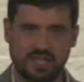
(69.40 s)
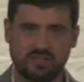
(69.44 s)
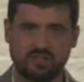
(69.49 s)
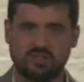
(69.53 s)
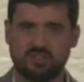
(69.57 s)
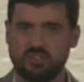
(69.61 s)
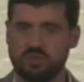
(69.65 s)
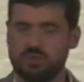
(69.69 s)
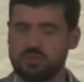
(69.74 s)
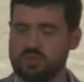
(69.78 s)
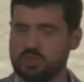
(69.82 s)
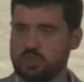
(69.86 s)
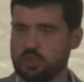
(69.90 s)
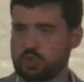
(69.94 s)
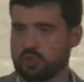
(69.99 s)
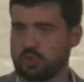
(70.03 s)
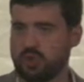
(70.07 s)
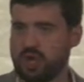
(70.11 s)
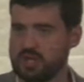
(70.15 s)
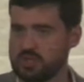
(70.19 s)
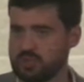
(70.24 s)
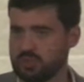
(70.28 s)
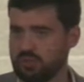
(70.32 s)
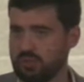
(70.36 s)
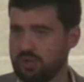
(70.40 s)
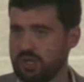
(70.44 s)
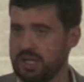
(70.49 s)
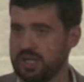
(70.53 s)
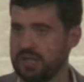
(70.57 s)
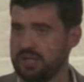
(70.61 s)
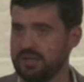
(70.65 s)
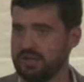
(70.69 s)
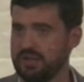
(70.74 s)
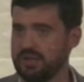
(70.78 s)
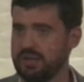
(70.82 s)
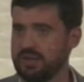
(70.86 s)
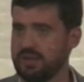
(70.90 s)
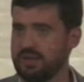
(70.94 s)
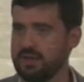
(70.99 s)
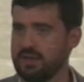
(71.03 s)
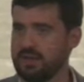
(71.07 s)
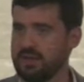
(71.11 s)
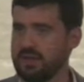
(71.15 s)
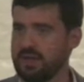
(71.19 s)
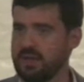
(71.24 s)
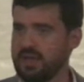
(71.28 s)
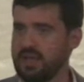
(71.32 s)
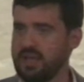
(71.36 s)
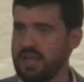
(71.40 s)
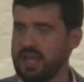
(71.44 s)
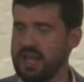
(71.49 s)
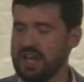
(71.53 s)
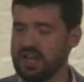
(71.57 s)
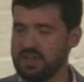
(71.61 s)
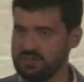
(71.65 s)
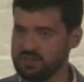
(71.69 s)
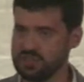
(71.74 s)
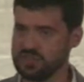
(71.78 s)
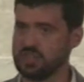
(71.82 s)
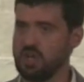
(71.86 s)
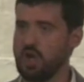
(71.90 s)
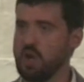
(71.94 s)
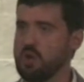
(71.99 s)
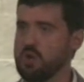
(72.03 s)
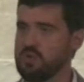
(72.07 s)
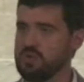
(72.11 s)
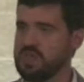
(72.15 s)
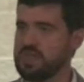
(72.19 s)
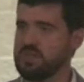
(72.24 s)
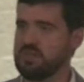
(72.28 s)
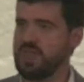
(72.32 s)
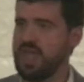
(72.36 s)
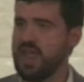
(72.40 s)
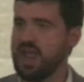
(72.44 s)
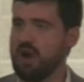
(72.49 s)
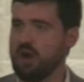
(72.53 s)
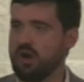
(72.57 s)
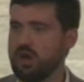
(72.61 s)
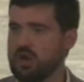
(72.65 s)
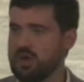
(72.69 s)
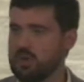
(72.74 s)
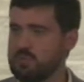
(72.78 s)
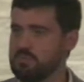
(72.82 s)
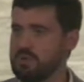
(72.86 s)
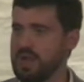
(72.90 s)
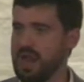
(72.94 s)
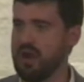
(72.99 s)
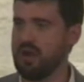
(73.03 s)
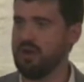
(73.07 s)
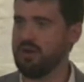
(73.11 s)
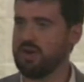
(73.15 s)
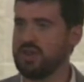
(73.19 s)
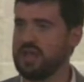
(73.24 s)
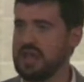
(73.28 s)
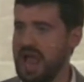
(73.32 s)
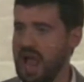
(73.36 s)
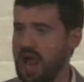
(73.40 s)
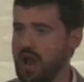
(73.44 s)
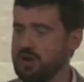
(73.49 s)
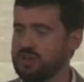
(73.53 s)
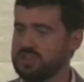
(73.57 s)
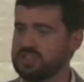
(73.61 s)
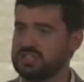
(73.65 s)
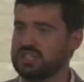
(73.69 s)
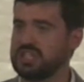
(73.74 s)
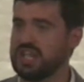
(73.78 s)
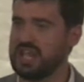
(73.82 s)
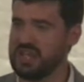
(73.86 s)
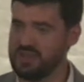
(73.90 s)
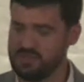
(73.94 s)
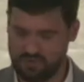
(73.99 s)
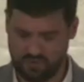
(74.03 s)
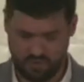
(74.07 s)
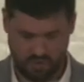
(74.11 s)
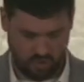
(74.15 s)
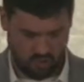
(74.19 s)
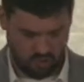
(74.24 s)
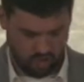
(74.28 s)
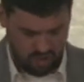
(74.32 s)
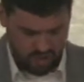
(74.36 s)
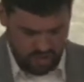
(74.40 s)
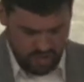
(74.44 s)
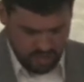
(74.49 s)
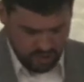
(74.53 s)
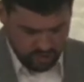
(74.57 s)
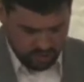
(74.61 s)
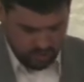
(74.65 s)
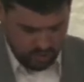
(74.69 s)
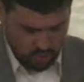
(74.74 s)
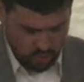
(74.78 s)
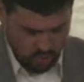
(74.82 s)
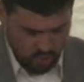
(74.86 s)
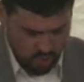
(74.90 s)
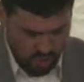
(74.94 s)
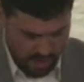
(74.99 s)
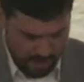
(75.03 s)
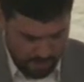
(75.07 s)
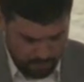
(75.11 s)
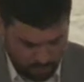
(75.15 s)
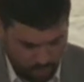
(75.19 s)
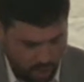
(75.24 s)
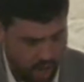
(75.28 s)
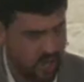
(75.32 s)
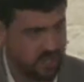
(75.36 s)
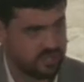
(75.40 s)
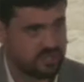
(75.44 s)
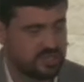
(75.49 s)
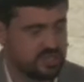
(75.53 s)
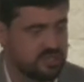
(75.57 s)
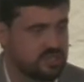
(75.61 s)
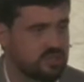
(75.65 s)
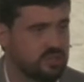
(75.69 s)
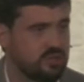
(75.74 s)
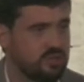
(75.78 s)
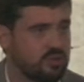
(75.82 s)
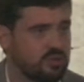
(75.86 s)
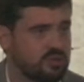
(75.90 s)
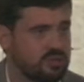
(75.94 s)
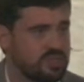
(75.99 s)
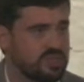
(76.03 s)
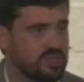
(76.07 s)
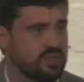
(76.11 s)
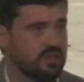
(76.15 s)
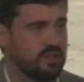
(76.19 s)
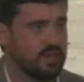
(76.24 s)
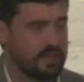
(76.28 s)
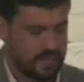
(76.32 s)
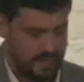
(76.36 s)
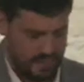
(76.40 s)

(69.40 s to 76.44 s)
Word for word: into the treasury. And if so, that they are comparing our Savior to a prostitute